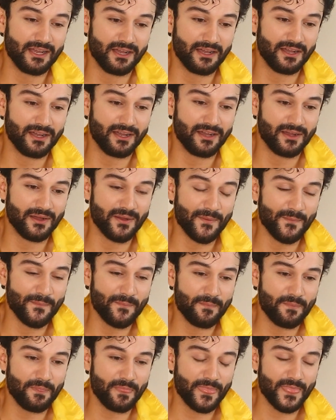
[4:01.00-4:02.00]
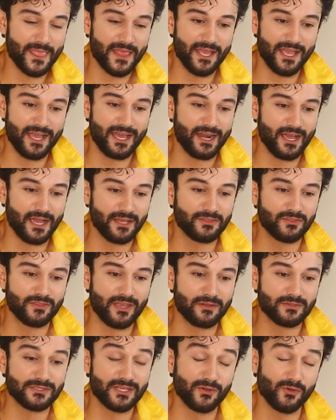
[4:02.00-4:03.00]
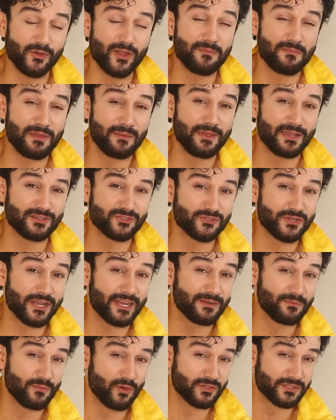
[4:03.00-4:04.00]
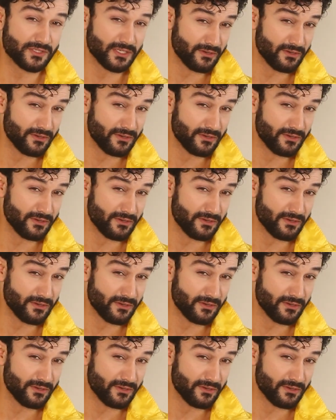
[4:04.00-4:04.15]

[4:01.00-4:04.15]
Mm-hmm. Um, and I, I was like, okay, maybe I should take it more